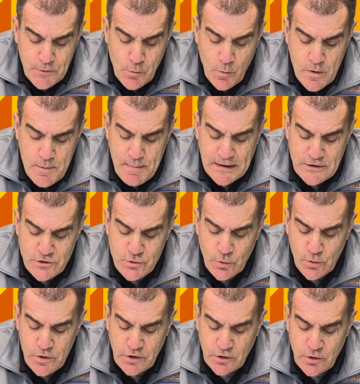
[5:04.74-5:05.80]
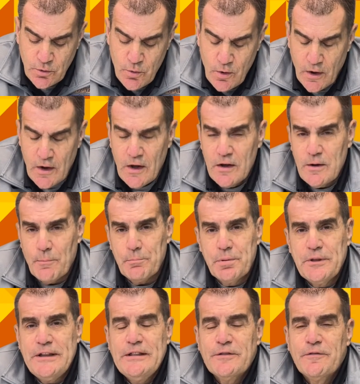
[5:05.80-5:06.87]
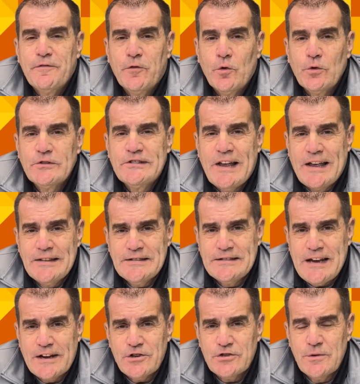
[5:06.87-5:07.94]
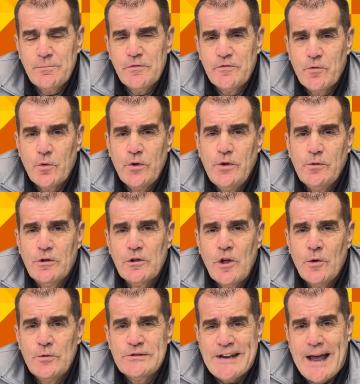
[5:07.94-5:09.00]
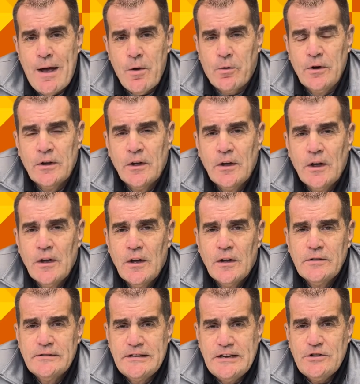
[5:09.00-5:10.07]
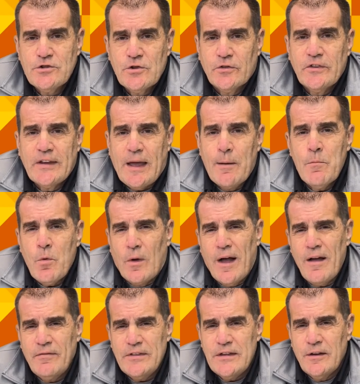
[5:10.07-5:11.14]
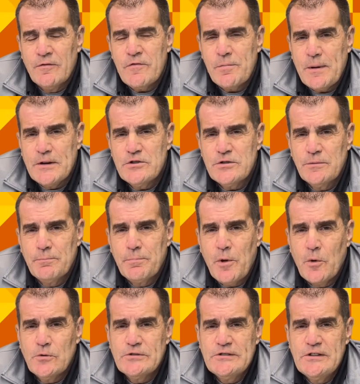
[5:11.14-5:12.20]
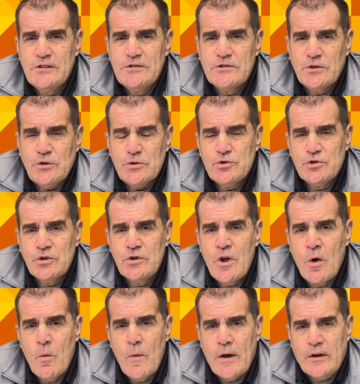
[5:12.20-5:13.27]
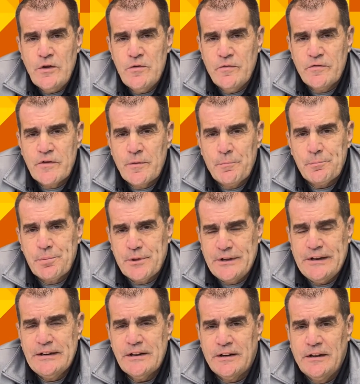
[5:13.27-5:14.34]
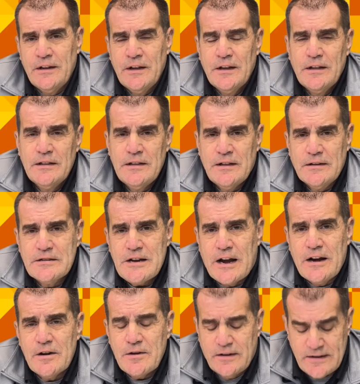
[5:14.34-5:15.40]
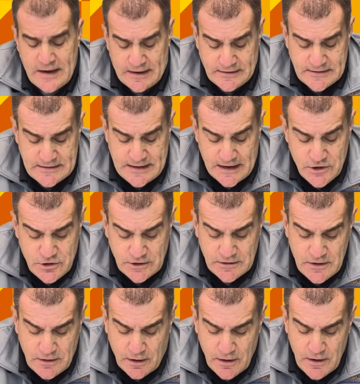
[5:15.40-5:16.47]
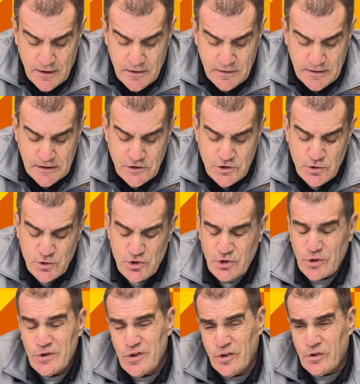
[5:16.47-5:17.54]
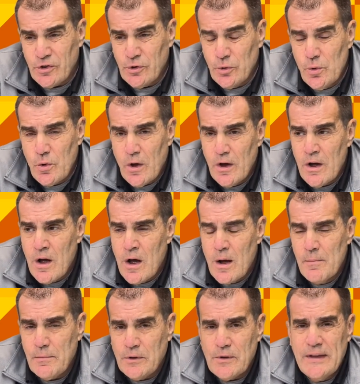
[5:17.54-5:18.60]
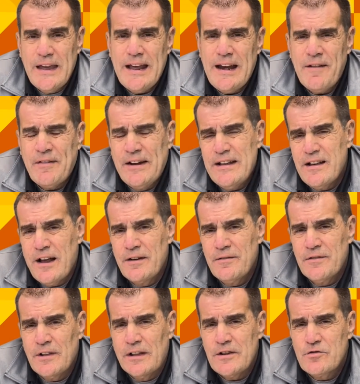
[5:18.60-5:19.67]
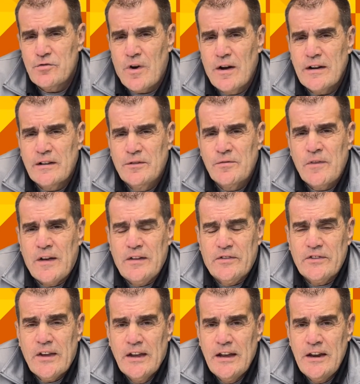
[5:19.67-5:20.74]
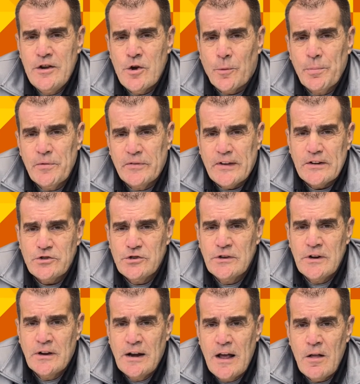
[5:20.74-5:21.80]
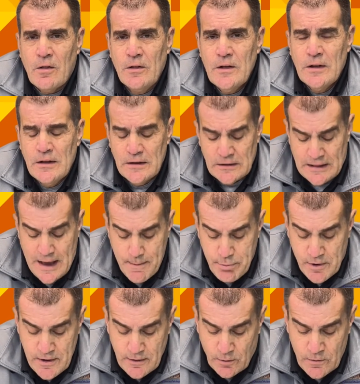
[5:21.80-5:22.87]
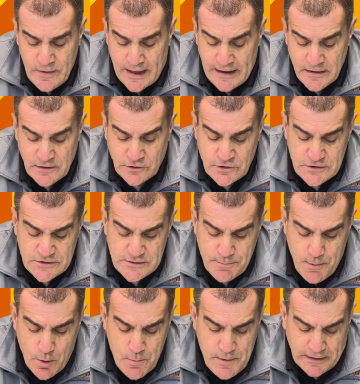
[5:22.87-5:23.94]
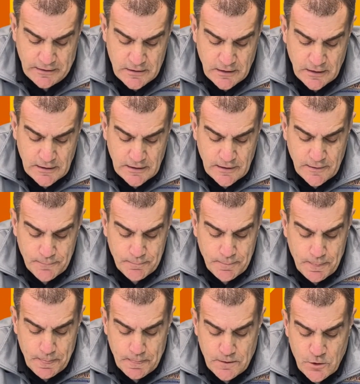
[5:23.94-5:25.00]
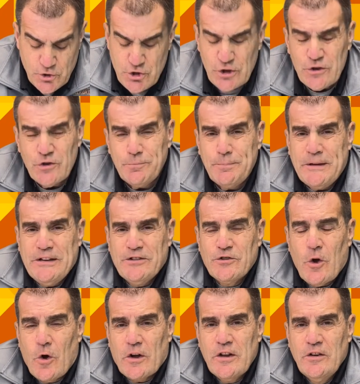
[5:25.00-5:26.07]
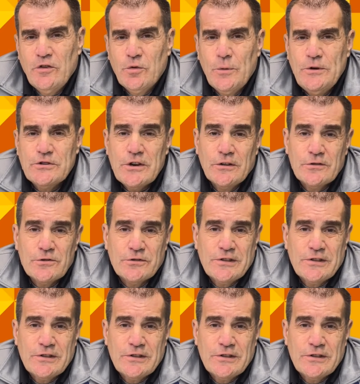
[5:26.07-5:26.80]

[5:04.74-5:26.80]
want to make sure you complete the full test section before you close out. Teachers, again, will have the information posted, so you should know when you've completed the entire test section. Things you shouldn't do, you can't have any kind of an electronic device in your possession, and I'll elaborate on that in just a moment. You shouldn't be talking to each other